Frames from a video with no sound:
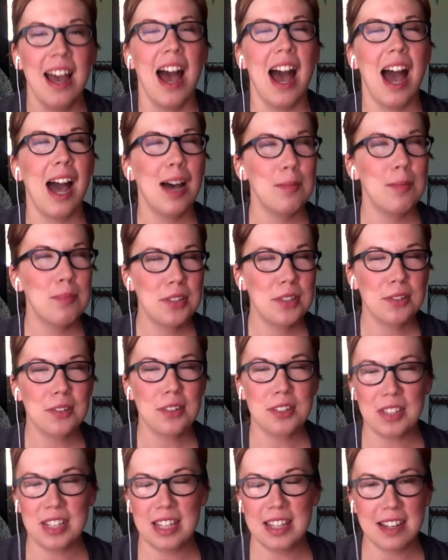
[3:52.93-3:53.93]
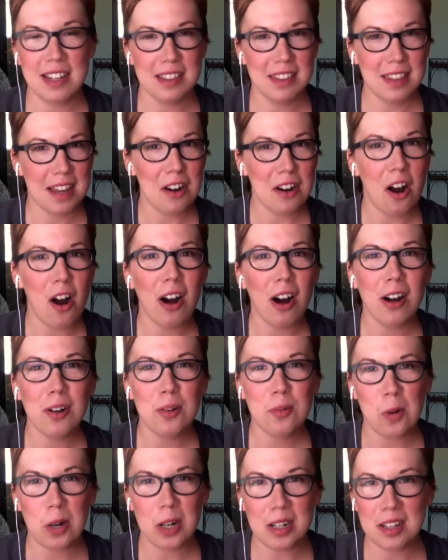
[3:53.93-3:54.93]
Absolutely. That
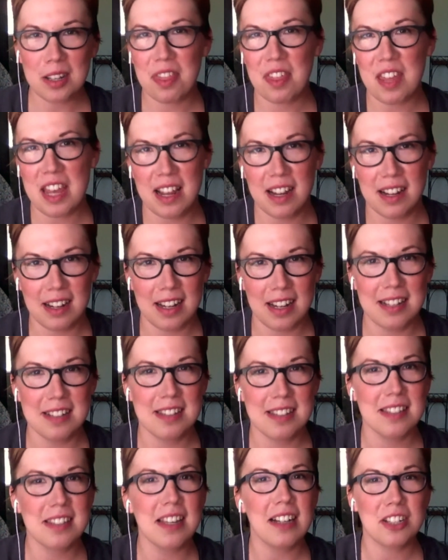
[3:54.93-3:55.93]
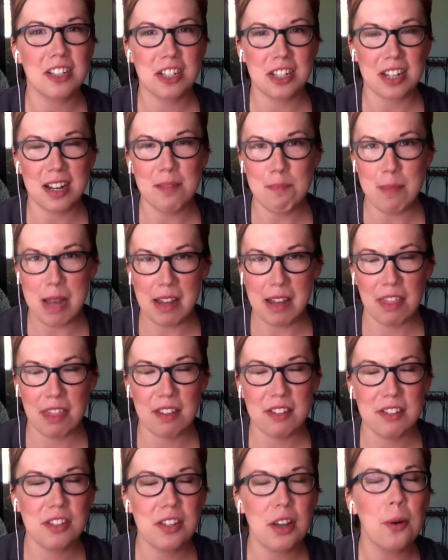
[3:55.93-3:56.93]
hard work thing is such a myth.
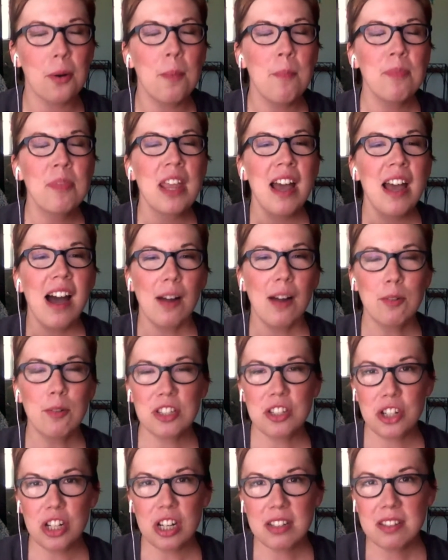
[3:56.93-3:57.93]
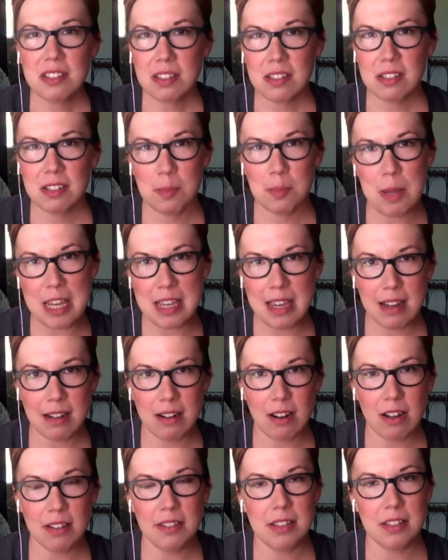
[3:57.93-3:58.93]
So I was just speaking
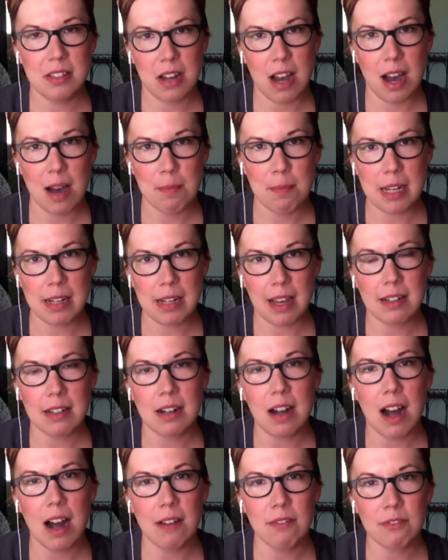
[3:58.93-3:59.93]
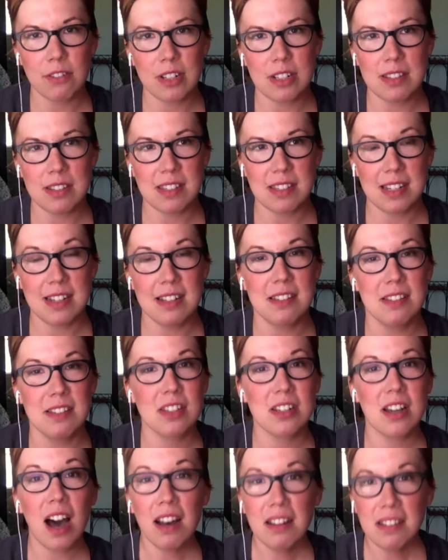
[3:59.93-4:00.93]
on this topic at a conference in
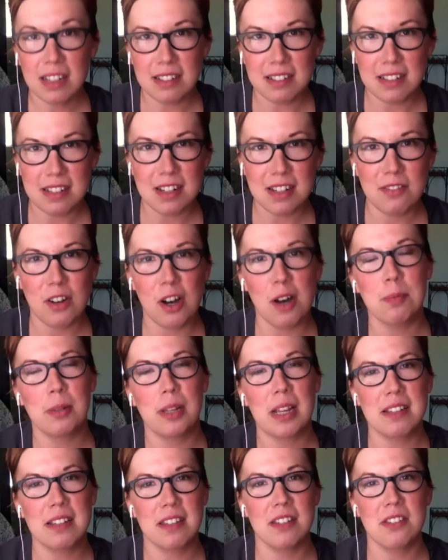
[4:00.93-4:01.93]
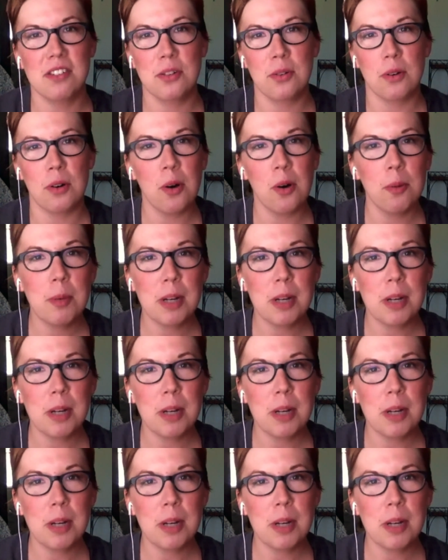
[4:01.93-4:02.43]
Scotland, of all places, to a whole